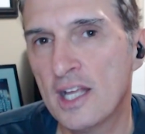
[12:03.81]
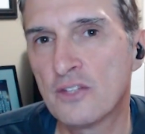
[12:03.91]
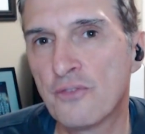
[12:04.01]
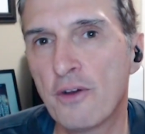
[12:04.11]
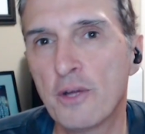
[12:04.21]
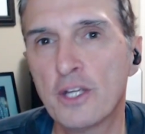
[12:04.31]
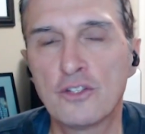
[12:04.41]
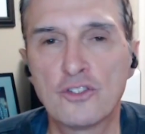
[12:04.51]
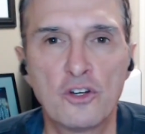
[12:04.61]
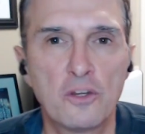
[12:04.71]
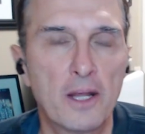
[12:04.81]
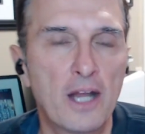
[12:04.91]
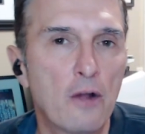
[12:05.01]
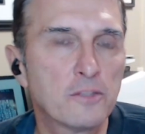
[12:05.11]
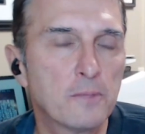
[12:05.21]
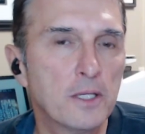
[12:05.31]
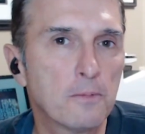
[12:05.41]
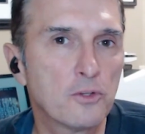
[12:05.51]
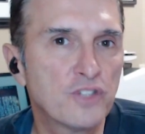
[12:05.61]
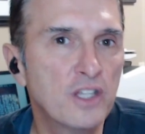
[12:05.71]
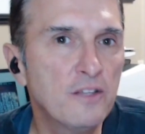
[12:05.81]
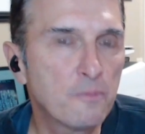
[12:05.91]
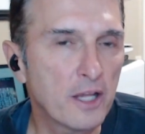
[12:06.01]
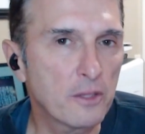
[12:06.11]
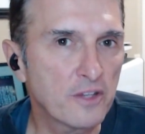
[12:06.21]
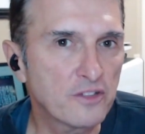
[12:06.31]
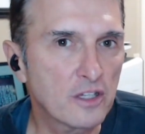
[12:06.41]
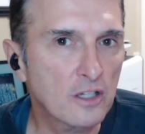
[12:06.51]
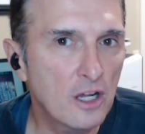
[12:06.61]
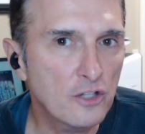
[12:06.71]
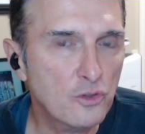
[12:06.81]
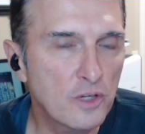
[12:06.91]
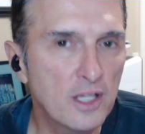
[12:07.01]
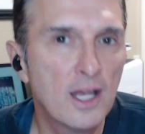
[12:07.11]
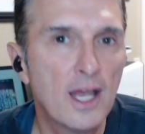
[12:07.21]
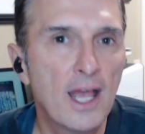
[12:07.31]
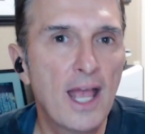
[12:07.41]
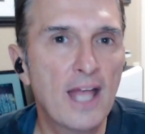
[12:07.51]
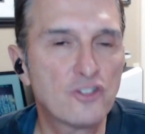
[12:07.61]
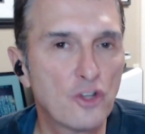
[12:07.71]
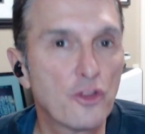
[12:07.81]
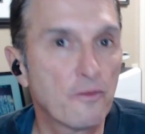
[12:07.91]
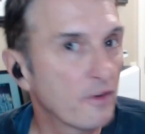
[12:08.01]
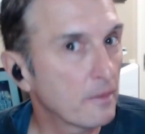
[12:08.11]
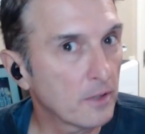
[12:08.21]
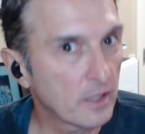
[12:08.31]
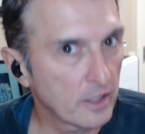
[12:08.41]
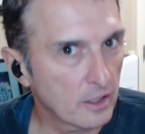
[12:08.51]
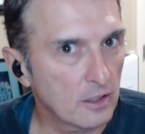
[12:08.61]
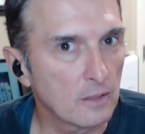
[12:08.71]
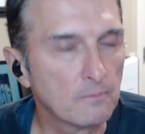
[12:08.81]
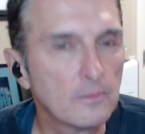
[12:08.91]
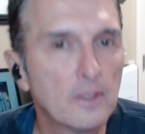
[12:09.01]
It's very concerned about how it's being perceived by the rest of the country. And so they're very political.